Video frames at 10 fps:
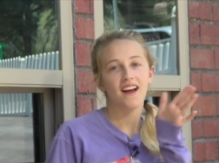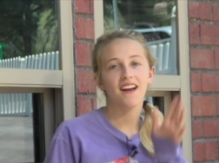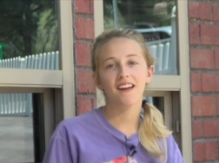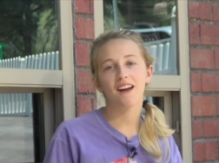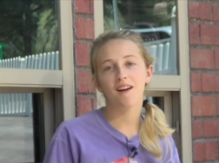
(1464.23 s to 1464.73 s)

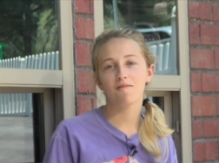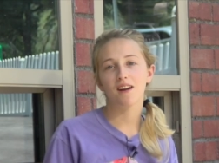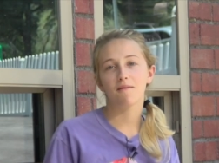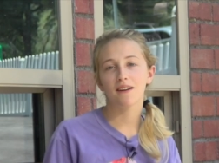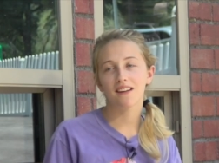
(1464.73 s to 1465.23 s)
Hi, I'm
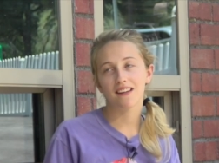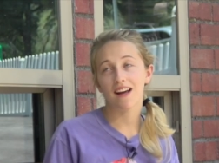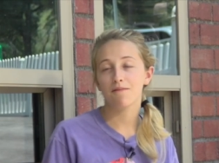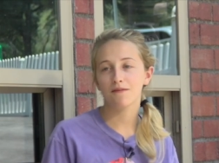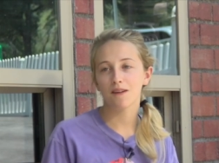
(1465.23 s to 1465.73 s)
Rayma, and
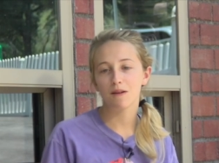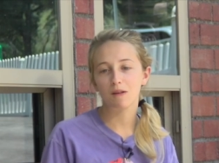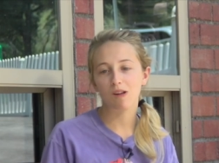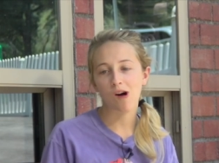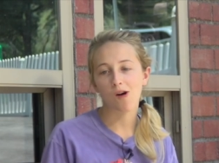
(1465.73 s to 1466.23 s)
I'm from
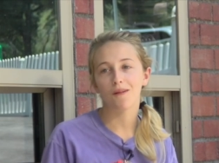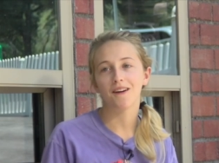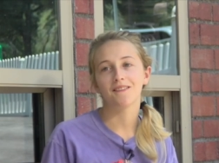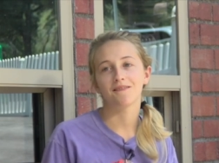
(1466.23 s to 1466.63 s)
Oklahoma.